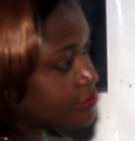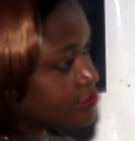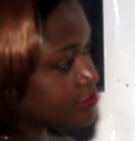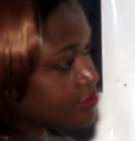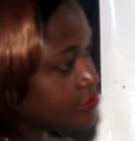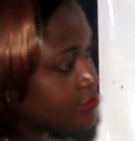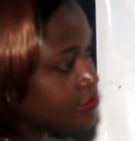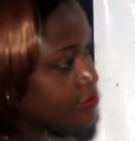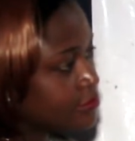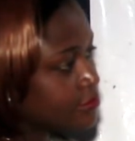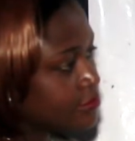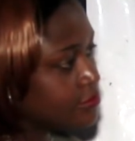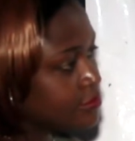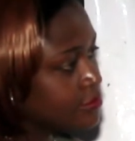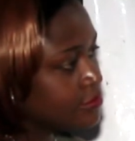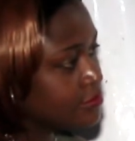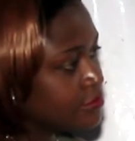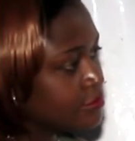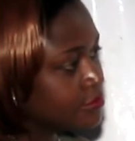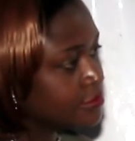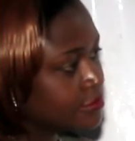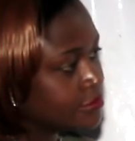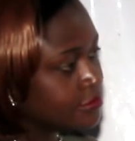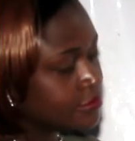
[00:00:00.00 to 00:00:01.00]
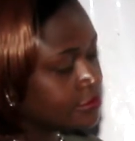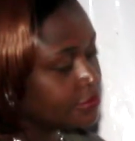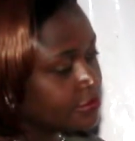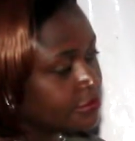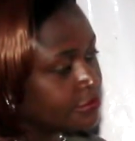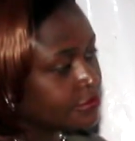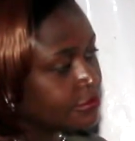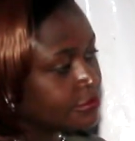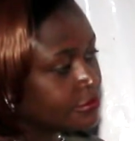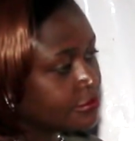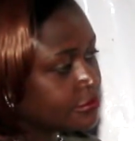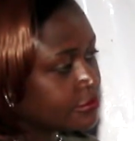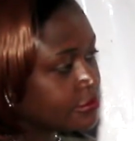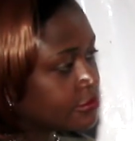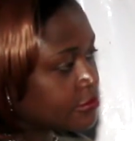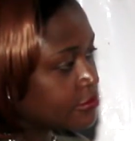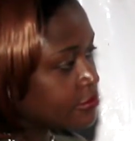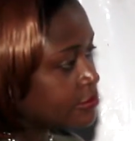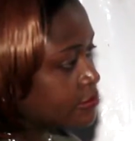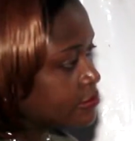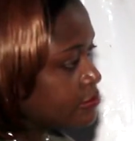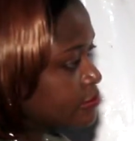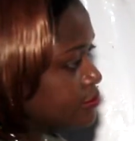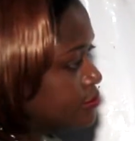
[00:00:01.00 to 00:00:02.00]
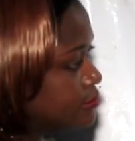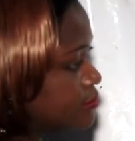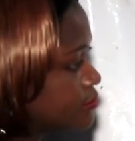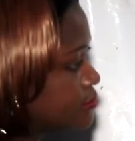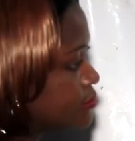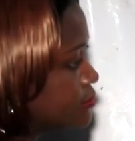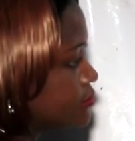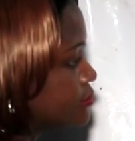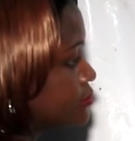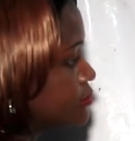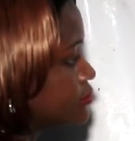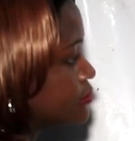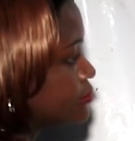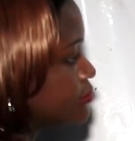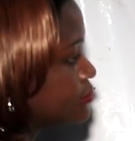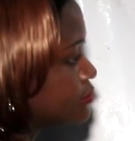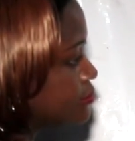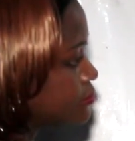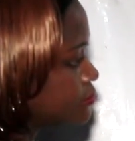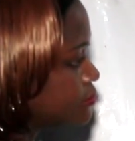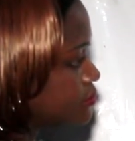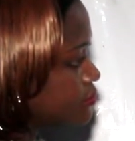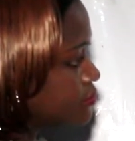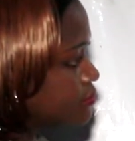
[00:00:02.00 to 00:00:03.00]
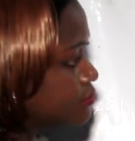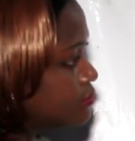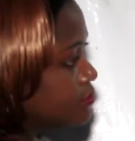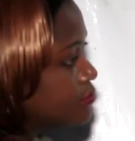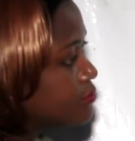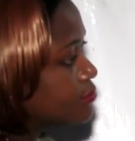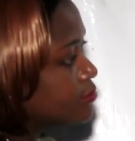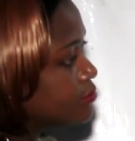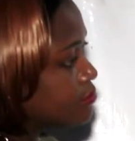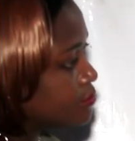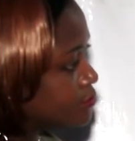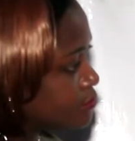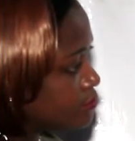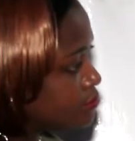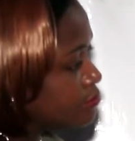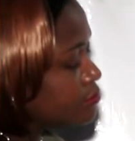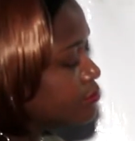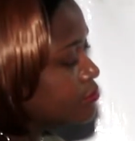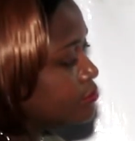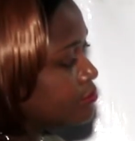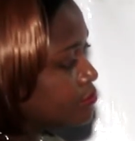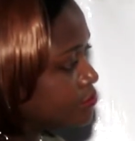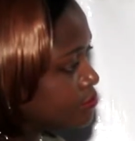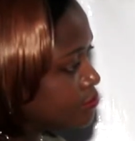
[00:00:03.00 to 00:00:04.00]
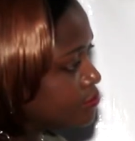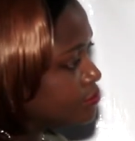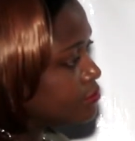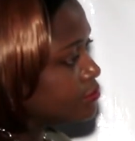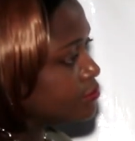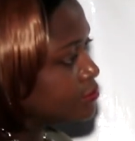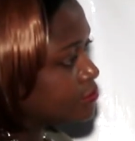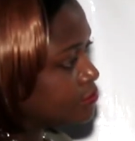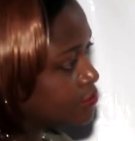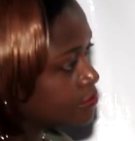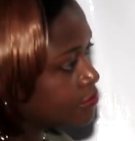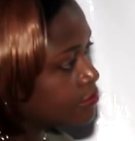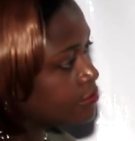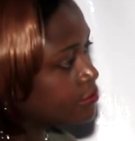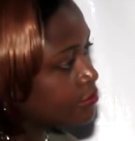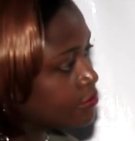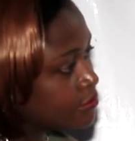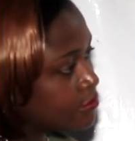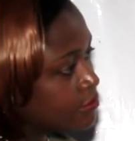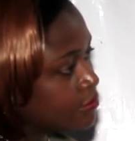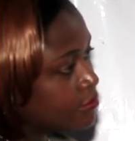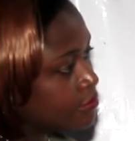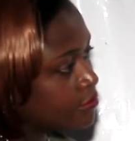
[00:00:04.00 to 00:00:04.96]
No words are spoken by the person on screen.